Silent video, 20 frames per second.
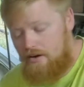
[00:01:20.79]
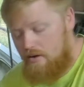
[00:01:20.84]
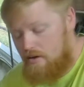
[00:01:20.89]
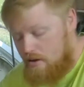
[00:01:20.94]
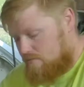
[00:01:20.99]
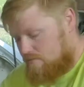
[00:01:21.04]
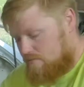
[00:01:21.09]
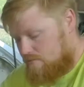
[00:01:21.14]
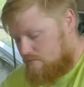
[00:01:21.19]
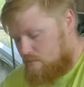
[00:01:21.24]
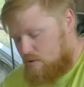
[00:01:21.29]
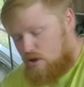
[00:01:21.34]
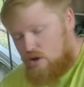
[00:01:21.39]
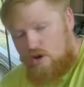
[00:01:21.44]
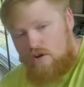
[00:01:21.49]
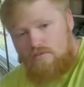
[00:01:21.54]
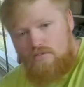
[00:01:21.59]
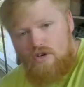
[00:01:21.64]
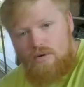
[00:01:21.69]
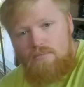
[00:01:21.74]
I'm going to go
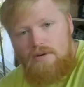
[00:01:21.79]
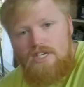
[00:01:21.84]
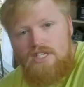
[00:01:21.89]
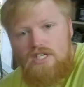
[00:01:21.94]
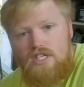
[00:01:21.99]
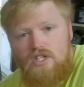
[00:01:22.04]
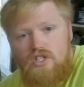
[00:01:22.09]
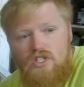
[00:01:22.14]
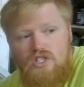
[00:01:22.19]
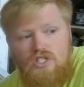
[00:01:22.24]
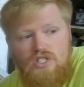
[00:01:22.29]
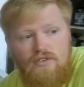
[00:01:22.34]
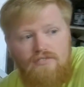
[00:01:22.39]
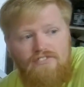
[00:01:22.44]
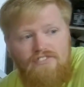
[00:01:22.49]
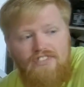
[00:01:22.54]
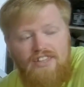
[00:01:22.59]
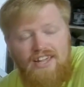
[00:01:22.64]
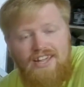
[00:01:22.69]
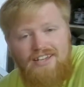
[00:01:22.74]
over a basic list of
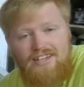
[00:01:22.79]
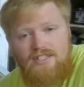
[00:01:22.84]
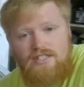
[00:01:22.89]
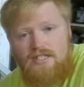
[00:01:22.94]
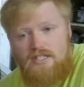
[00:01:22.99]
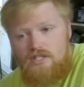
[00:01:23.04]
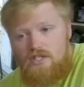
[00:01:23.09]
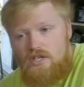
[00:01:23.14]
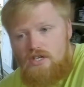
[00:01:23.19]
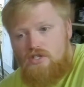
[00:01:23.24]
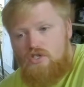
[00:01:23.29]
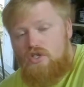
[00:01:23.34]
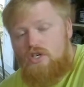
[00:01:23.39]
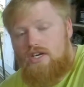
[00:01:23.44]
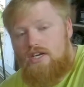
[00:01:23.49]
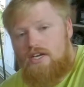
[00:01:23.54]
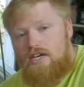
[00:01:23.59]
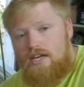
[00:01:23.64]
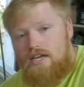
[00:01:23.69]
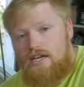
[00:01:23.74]
things that you guys are going
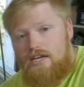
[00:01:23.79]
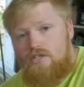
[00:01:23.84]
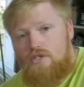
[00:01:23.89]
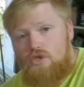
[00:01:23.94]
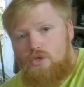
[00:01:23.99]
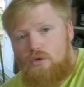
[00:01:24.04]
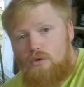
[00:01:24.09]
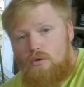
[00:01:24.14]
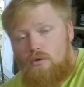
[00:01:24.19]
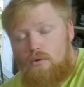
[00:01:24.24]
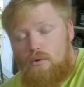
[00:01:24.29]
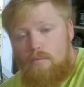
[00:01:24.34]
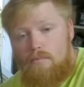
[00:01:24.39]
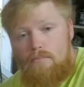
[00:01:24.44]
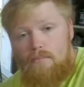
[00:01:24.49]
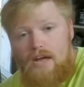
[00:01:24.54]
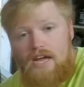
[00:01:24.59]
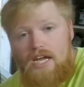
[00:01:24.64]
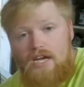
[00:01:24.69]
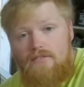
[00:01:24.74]
to need to
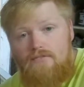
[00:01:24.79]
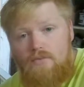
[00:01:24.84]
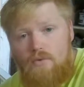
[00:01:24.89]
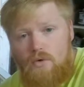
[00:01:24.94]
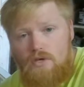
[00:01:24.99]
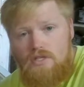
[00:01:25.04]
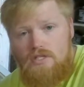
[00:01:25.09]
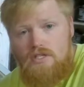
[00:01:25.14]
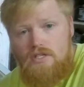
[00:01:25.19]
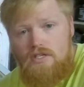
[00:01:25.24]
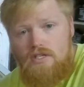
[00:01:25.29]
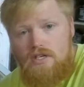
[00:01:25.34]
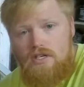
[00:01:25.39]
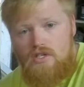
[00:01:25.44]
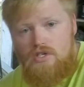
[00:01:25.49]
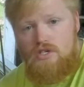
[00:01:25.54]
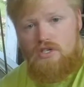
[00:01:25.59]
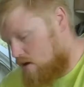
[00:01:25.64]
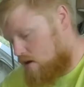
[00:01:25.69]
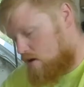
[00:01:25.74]
make forced
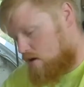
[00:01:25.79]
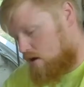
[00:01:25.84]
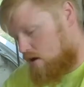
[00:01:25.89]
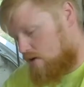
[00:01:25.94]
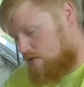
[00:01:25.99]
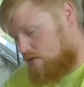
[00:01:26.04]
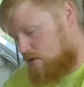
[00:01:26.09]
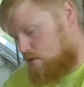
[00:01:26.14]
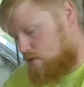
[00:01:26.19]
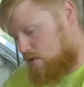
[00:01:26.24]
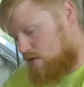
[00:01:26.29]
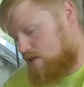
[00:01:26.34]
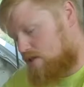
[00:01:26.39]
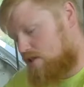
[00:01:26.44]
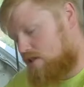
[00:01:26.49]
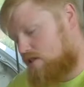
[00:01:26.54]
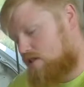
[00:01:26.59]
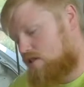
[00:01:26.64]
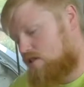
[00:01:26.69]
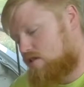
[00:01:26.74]
induction. I'll give you
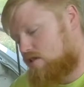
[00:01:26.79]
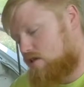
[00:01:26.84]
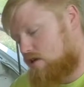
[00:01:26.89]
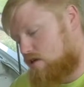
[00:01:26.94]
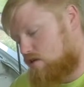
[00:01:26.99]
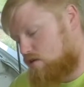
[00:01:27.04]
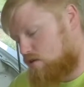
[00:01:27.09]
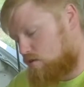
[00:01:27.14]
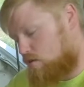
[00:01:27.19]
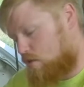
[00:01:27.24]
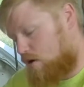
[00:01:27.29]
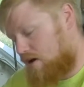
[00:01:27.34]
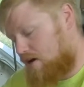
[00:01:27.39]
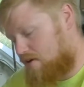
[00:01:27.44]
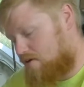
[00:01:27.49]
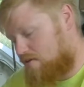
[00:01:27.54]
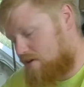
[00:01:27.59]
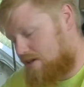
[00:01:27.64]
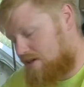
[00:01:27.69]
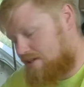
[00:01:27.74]
reasons to why
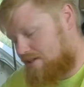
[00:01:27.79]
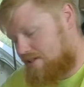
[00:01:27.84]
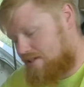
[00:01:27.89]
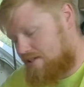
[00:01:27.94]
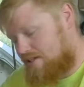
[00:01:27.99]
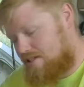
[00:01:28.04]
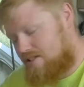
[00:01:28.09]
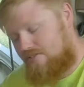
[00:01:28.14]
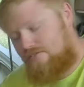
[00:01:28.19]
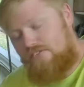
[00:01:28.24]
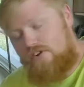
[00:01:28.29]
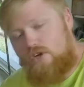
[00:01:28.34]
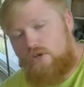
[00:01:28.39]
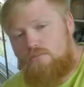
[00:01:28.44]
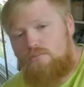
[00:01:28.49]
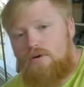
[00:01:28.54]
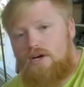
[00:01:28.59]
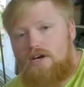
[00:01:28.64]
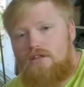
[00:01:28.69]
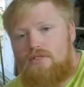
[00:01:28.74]
you need these, followed
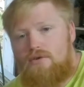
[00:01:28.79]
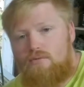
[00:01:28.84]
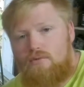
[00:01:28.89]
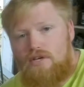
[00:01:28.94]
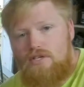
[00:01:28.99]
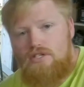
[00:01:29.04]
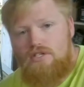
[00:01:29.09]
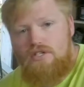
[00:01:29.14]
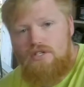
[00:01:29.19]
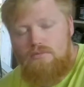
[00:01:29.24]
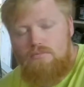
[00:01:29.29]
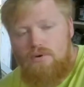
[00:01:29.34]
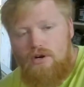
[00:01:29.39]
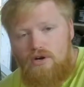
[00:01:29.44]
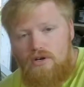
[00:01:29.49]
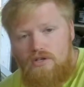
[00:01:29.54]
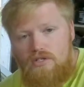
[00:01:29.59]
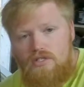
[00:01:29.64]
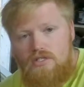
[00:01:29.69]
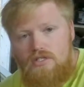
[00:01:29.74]
by the rest of the
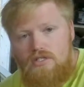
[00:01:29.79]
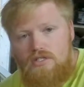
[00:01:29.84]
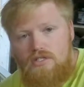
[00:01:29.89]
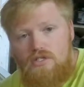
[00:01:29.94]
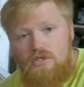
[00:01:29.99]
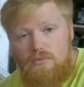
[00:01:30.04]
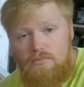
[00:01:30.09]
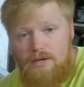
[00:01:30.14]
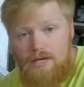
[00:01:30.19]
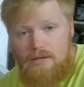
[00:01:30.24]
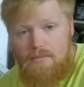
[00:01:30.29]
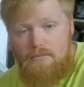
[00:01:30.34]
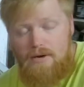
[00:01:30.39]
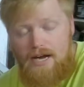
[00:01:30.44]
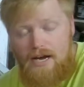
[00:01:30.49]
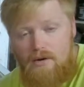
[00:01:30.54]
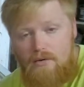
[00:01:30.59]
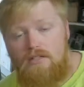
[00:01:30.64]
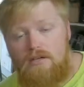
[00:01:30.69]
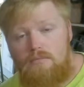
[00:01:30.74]
parts to make
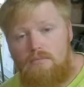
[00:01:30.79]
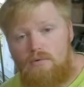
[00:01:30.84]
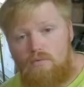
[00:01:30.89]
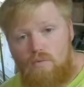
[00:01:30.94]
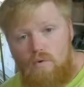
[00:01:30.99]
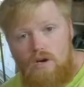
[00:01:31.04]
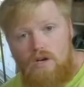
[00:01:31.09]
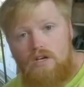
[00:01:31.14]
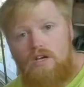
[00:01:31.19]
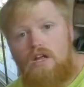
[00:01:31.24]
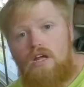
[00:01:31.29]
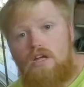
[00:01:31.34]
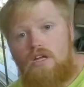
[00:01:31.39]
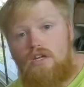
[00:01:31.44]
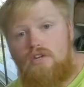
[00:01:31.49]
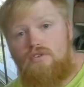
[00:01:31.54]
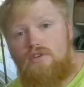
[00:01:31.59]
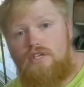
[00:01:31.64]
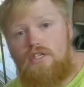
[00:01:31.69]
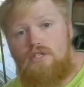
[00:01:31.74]
power. Number one,
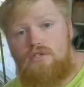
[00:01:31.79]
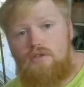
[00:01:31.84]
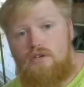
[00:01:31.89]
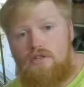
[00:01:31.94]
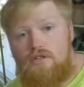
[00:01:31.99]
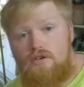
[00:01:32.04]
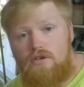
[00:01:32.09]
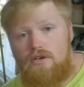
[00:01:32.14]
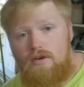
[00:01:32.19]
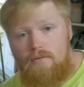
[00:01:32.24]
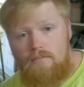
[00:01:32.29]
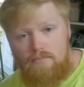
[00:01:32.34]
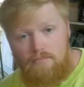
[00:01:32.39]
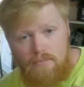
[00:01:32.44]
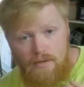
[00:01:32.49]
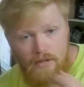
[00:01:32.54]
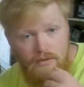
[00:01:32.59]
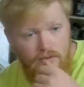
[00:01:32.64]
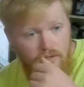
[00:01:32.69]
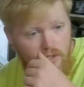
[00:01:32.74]
you need to either
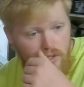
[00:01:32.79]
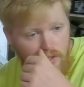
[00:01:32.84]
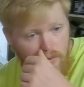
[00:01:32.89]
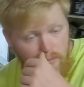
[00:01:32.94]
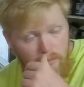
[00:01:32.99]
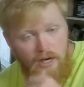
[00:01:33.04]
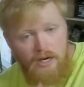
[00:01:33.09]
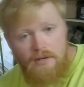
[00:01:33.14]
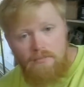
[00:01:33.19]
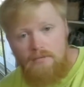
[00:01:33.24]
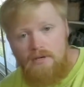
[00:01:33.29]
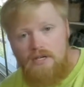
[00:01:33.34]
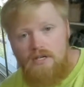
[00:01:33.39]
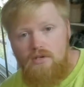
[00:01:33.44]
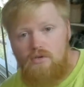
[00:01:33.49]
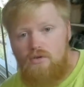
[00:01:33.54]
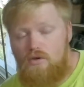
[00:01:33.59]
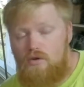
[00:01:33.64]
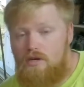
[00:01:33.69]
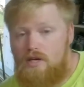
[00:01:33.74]
build your bottom end
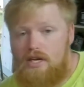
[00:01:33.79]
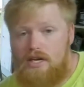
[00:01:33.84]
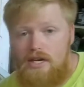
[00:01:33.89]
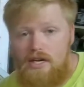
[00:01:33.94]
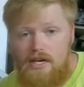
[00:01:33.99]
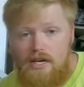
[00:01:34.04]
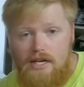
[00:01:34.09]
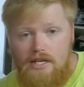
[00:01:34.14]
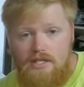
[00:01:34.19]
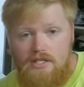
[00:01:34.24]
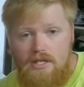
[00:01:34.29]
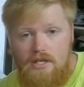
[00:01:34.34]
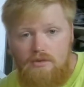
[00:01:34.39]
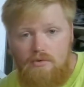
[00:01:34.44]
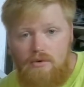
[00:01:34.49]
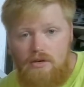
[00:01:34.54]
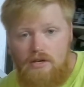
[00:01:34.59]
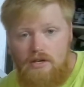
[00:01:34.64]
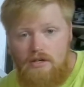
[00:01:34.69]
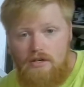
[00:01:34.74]
or you're getting an
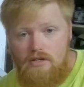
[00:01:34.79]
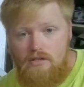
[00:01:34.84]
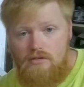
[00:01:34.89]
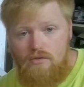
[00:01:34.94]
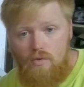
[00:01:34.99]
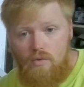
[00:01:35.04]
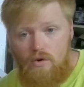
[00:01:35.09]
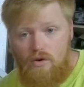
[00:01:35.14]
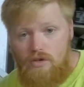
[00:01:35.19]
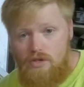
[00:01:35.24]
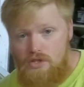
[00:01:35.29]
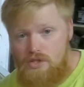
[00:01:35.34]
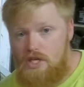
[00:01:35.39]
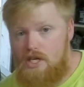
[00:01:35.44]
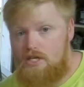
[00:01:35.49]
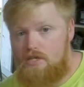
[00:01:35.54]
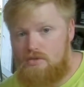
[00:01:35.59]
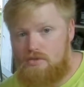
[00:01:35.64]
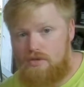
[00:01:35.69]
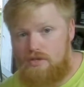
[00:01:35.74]
SC300 or
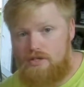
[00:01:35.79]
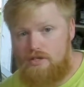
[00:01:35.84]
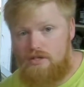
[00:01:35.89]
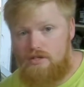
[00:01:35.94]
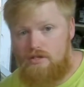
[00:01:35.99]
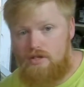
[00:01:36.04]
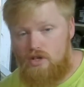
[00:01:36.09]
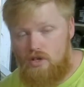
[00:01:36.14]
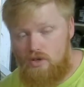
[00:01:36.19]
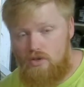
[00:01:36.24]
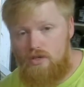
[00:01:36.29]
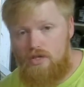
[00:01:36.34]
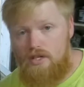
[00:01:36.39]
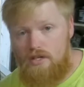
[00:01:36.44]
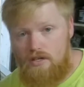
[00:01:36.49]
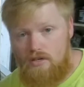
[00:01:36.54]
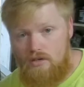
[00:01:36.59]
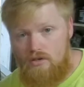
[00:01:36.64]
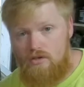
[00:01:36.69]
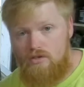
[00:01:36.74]
GS300
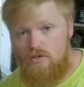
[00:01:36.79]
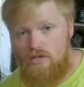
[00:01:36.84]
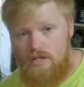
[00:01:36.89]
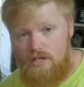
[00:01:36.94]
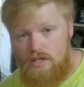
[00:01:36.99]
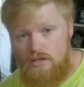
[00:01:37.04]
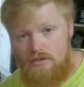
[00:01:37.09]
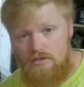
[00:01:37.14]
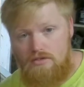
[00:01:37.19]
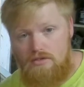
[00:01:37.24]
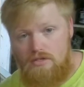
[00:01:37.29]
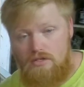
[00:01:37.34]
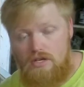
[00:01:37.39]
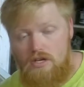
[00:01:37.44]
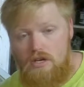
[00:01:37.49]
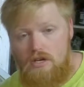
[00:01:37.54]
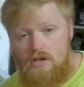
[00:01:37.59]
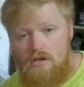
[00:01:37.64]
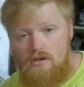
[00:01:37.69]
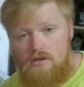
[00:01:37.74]
early years
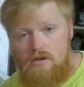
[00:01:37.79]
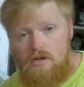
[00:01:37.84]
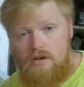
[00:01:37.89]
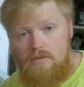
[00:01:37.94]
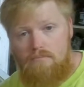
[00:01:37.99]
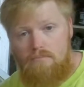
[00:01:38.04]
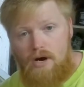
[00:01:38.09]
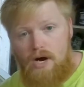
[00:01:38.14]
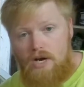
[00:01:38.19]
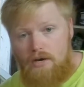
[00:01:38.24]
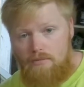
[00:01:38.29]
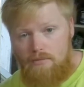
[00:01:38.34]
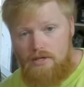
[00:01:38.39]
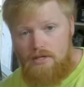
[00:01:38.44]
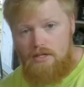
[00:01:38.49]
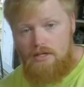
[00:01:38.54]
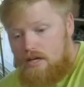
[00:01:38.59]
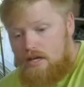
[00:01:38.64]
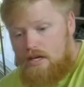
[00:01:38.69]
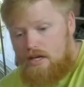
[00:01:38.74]
bottom
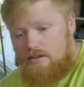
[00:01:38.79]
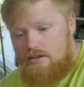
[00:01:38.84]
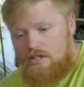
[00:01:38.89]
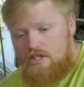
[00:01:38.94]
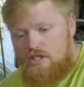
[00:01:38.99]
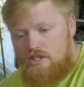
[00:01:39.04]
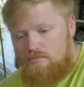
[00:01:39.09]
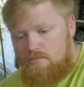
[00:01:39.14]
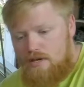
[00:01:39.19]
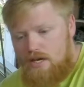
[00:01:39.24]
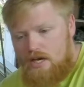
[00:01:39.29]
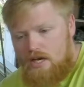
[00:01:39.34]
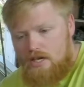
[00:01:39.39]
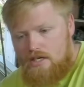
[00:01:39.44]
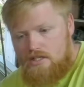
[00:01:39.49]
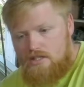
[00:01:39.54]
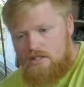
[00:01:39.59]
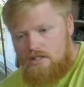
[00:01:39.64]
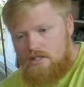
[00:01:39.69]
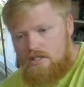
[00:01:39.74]
end. And this is
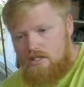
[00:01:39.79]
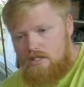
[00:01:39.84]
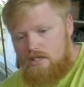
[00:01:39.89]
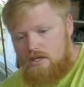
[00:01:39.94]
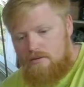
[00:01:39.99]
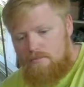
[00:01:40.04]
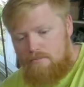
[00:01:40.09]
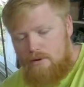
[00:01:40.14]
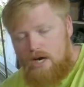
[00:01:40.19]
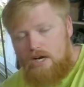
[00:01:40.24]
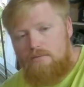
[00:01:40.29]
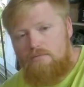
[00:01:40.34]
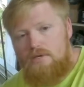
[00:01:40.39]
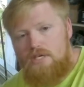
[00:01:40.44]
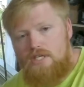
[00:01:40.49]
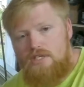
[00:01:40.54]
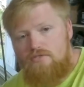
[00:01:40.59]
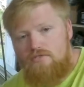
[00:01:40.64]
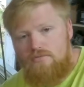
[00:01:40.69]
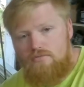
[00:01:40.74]
because the bottom
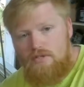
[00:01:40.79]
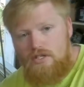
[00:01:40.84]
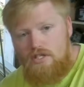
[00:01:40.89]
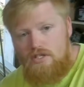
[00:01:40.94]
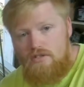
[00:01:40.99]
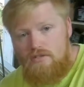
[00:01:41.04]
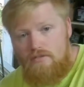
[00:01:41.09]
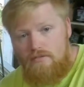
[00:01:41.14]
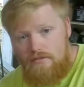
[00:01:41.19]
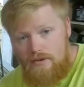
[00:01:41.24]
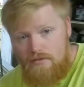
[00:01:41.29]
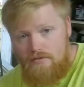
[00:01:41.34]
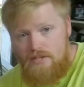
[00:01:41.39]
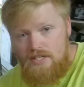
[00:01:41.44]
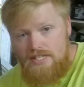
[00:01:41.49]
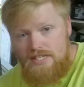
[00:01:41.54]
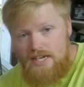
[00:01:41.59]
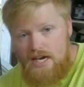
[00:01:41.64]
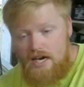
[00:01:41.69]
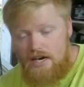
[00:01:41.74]
ends from the
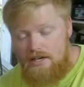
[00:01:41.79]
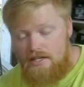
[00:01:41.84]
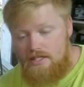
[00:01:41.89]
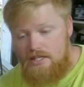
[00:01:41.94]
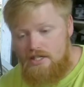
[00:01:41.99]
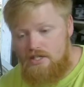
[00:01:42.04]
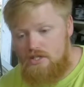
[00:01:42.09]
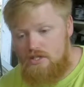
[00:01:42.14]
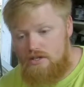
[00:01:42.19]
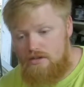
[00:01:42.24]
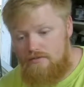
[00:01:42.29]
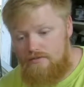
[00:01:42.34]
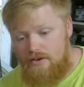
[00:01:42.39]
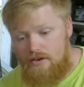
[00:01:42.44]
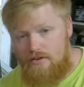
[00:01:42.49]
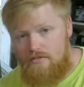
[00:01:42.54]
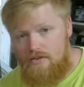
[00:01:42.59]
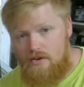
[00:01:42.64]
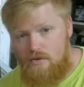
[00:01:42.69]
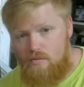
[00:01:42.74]
vvti is actually
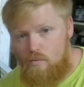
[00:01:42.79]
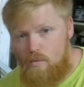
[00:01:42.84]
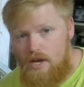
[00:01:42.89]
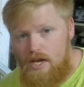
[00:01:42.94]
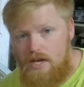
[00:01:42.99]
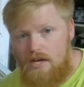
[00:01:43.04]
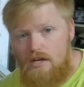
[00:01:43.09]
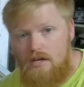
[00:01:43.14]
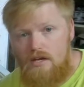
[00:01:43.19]
very, very weak.